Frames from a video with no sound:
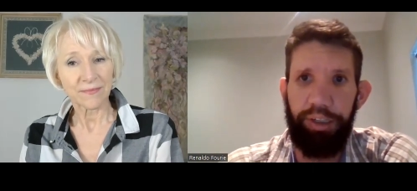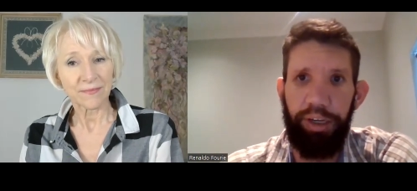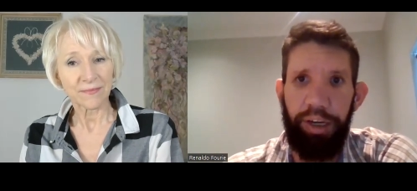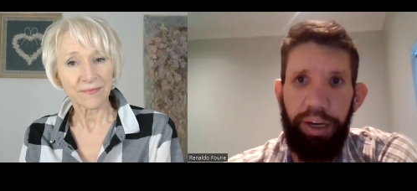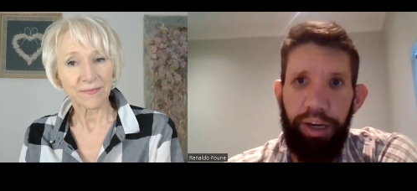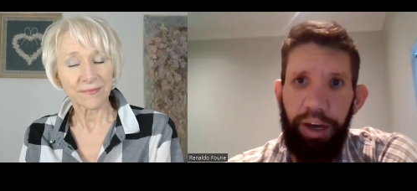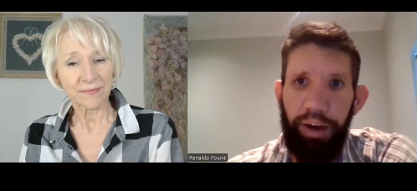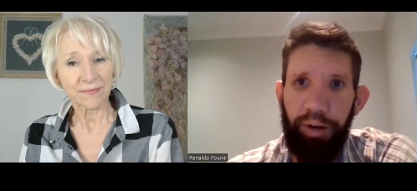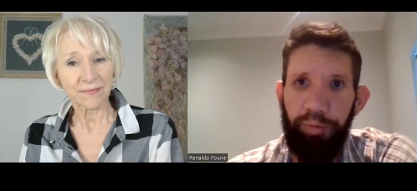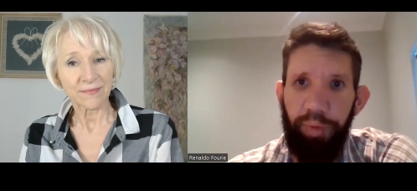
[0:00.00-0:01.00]
Speaker 1: and
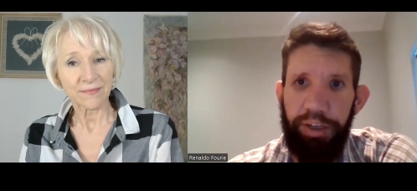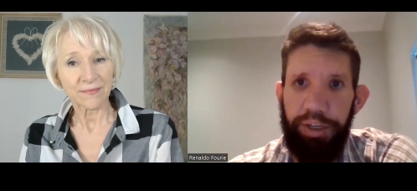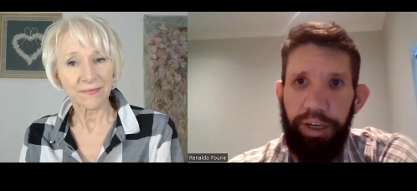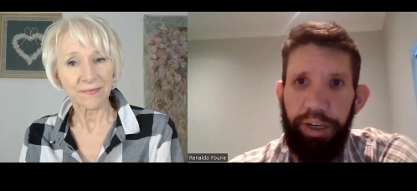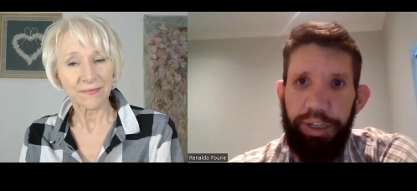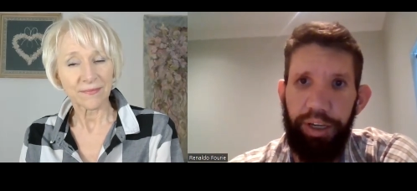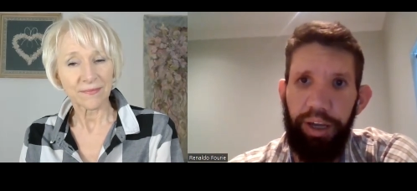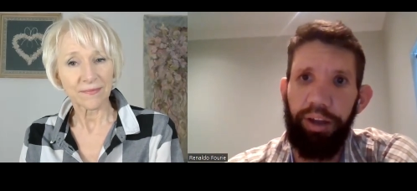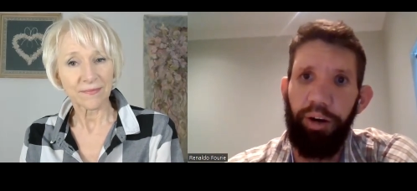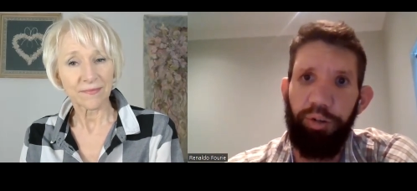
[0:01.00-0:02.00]
um, and
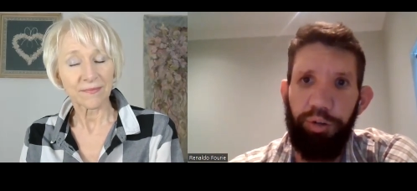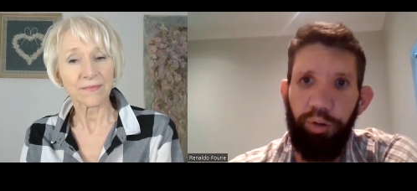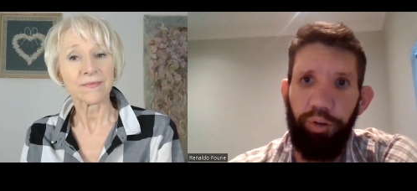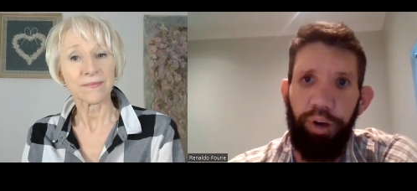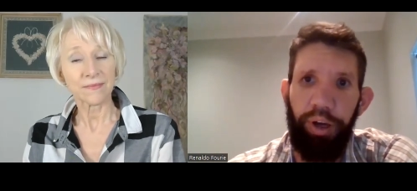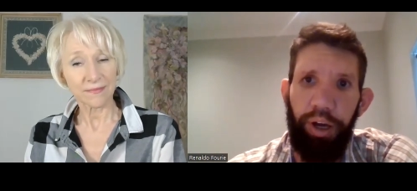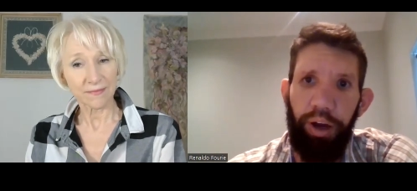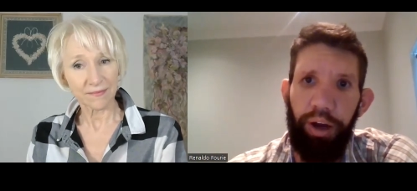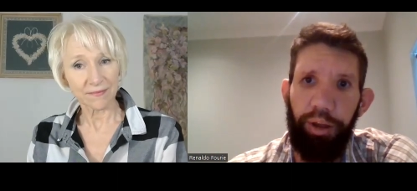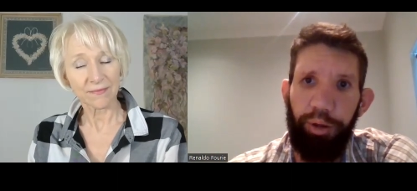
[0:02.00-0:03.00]
selection that goes on
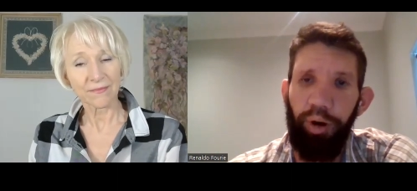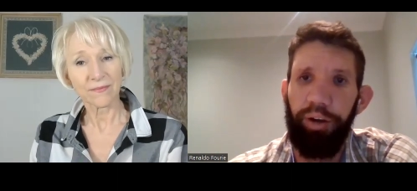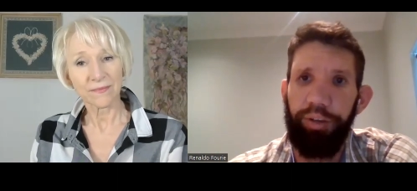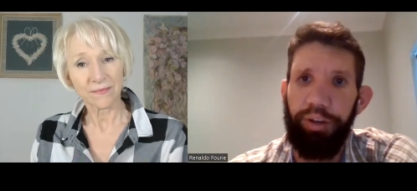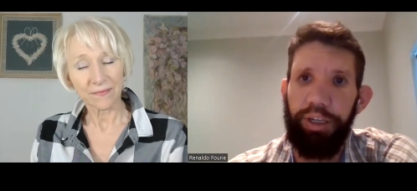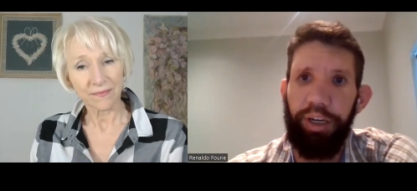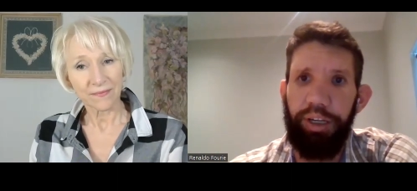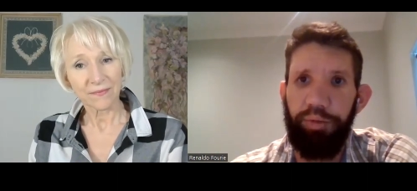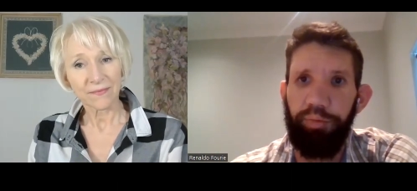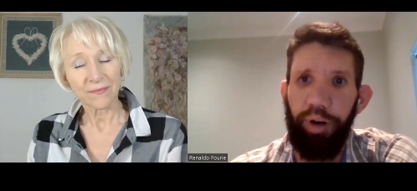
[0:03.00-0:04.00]
uh, throughout the
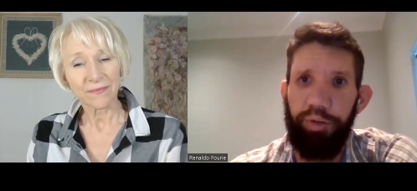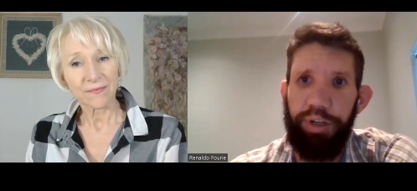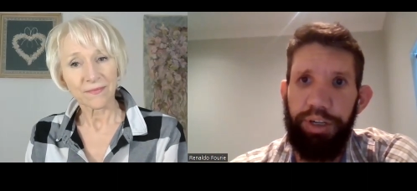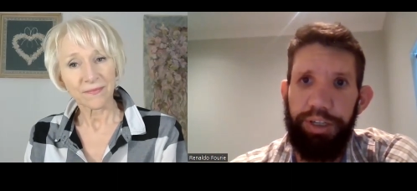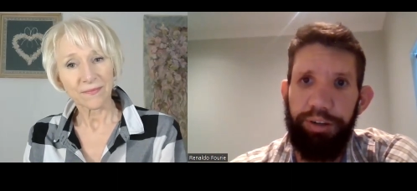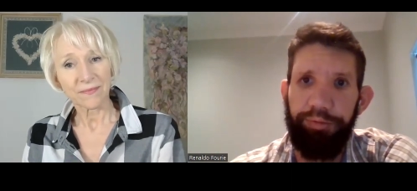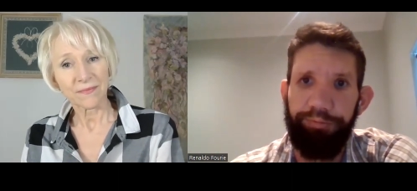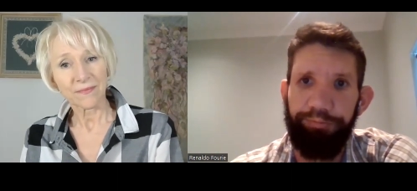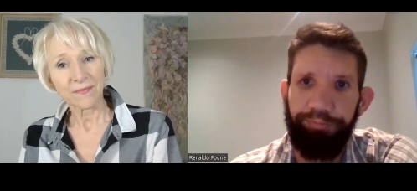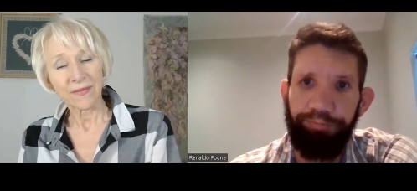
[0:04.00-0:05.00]
selection process.
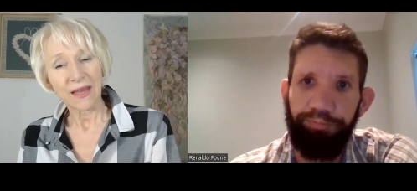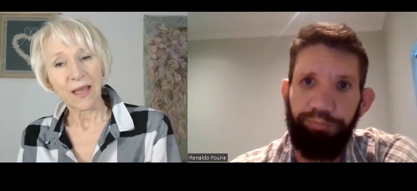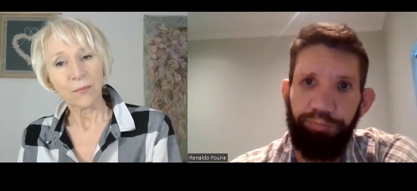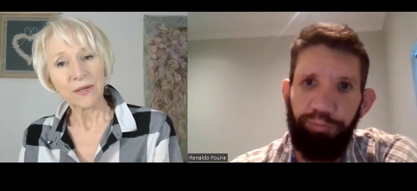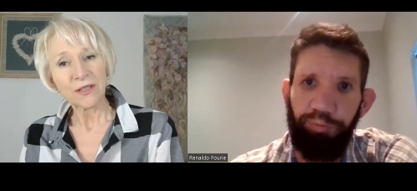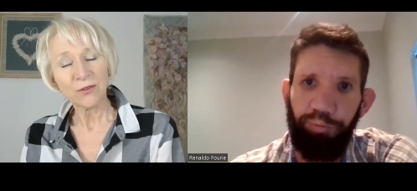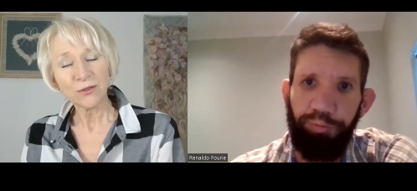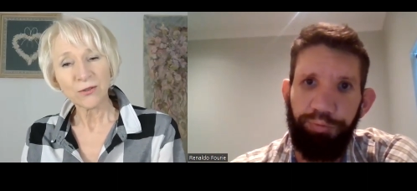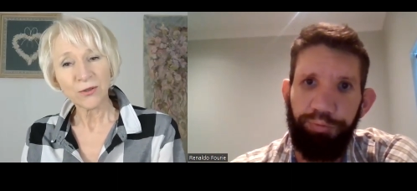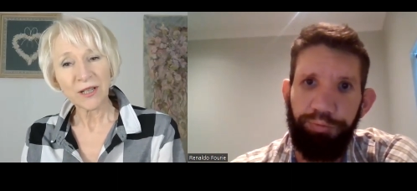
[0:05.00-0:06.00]
Speaker 2: But
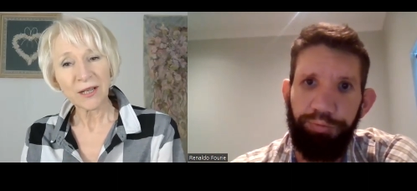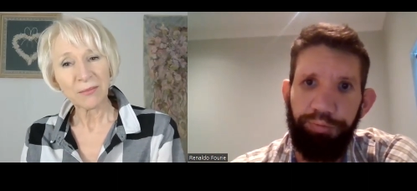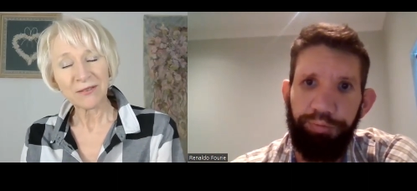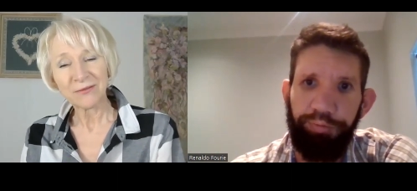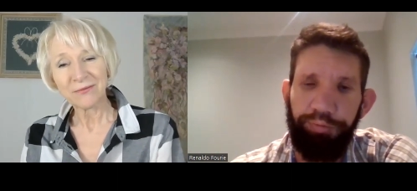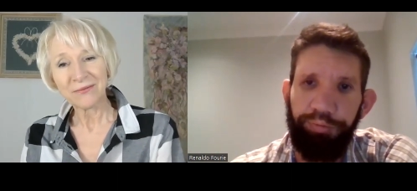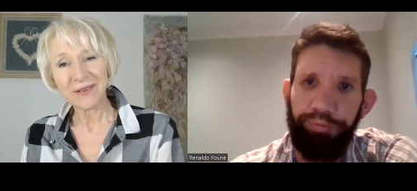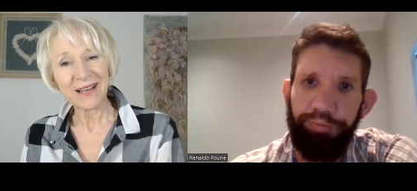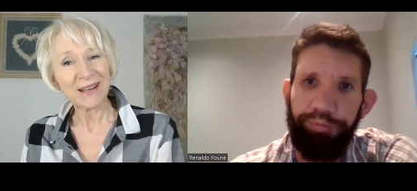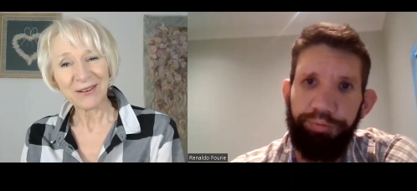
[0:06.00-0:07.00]
you're talking about
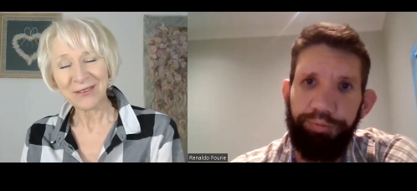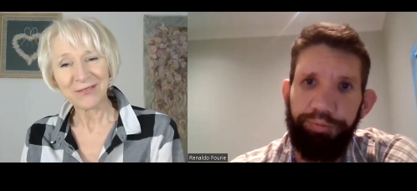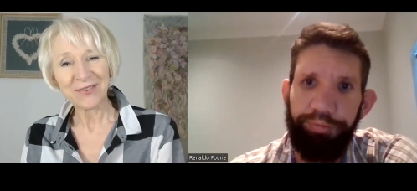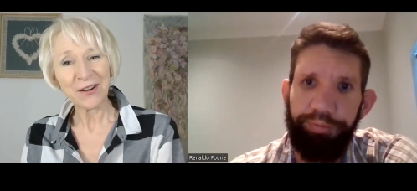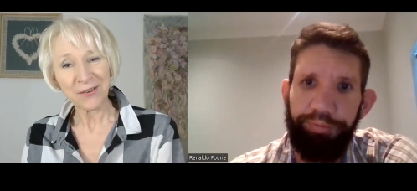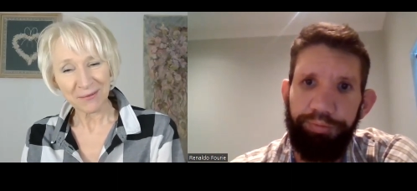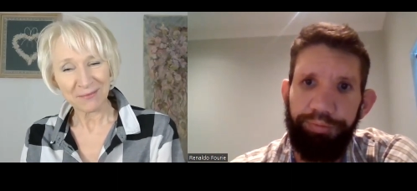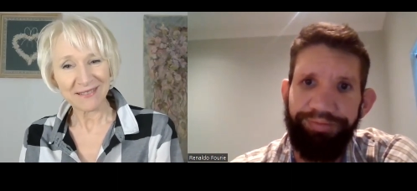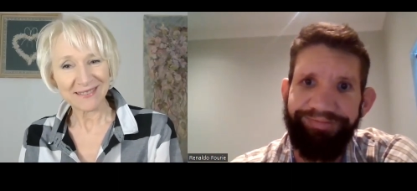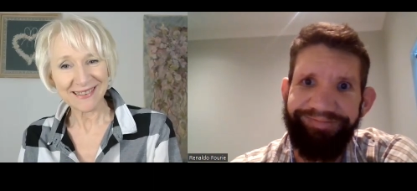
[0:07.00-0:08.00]
a lot of
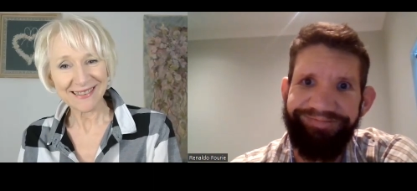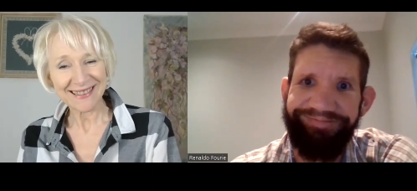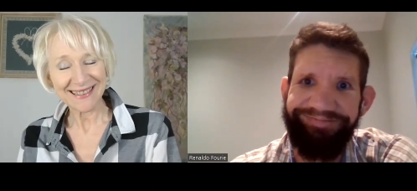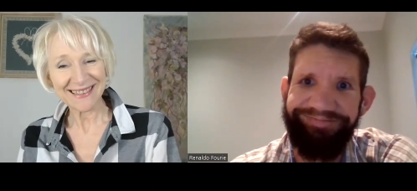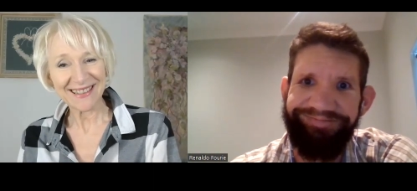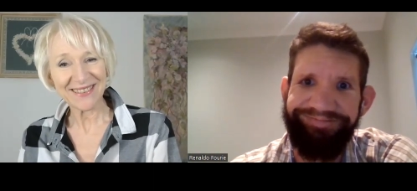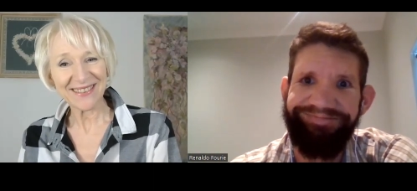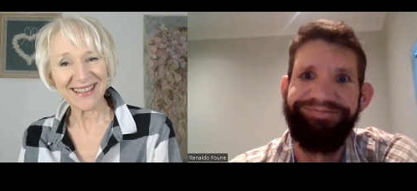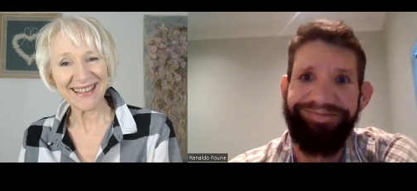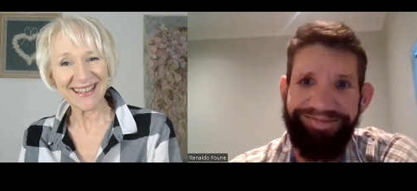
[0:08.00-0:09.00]
variables,
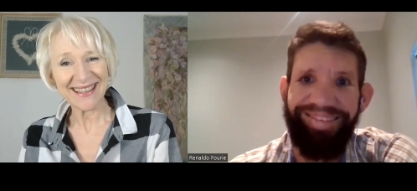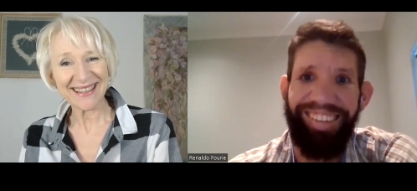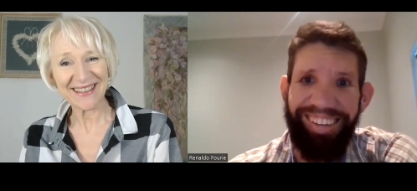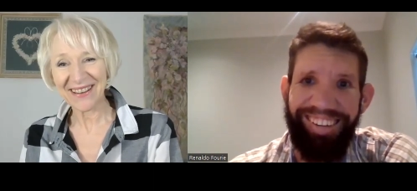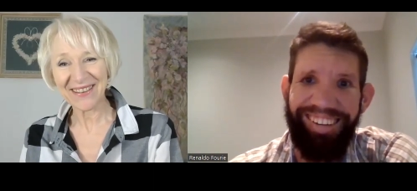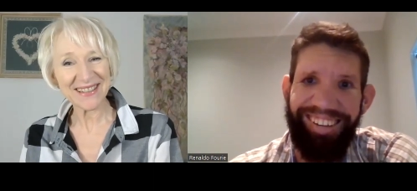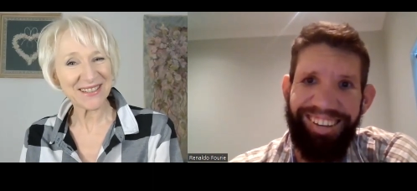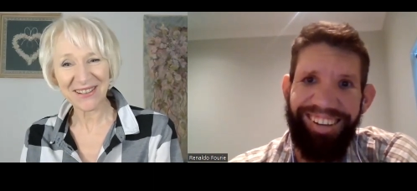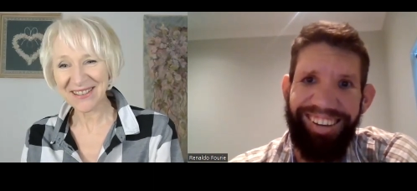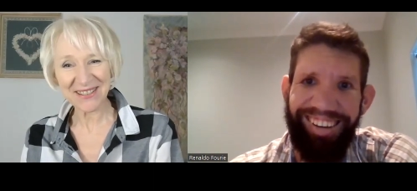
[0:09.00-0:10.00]
so uh, you know
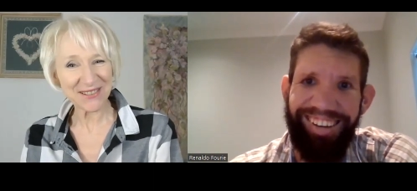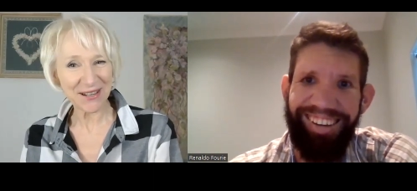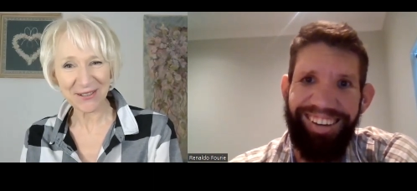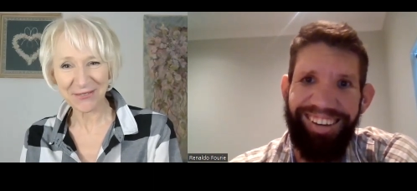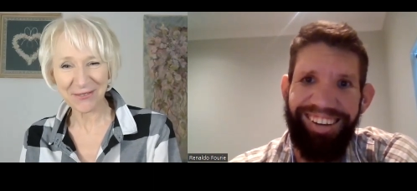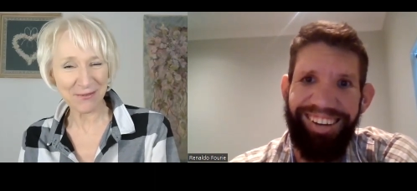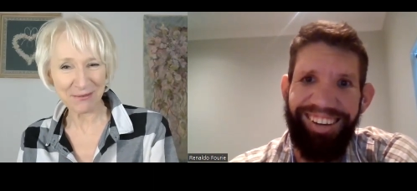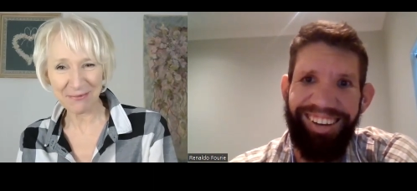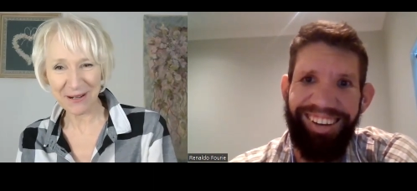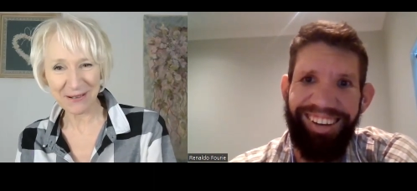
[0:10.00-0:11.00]
it's not a straightforward